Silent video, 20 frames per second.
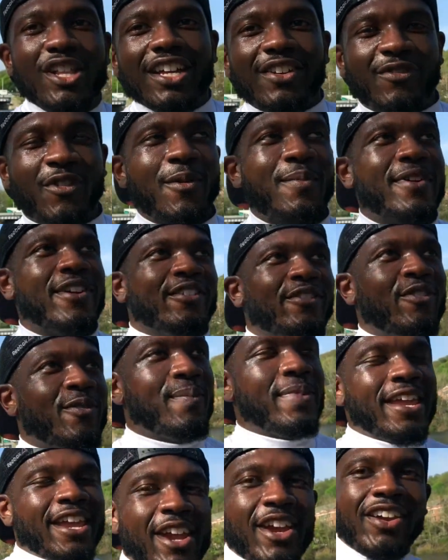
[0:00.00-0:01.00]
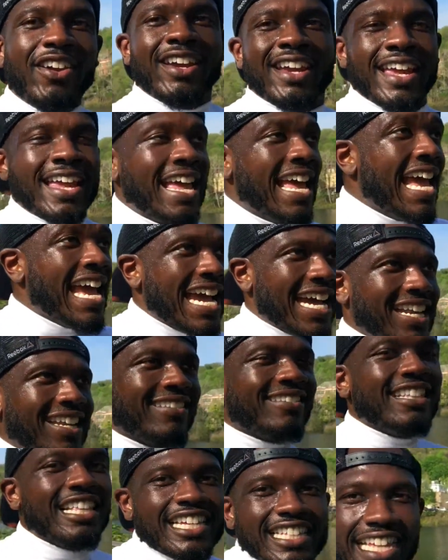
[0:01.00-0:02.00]
look from it from here, it
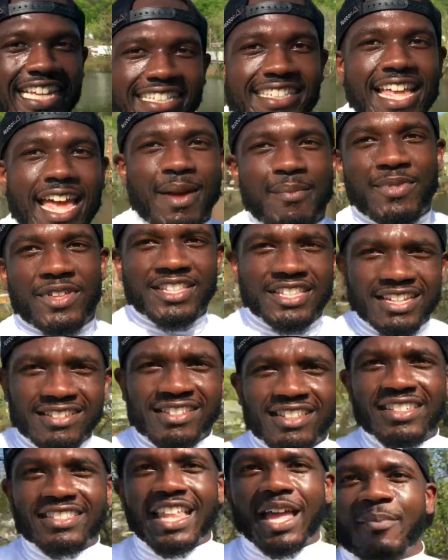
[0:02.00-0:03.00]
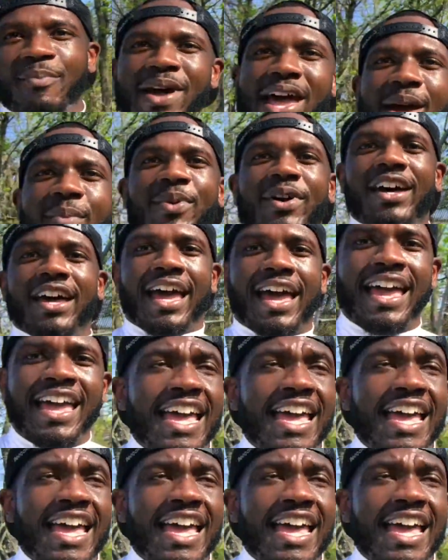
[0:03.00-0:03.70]
doesn't look that bad, but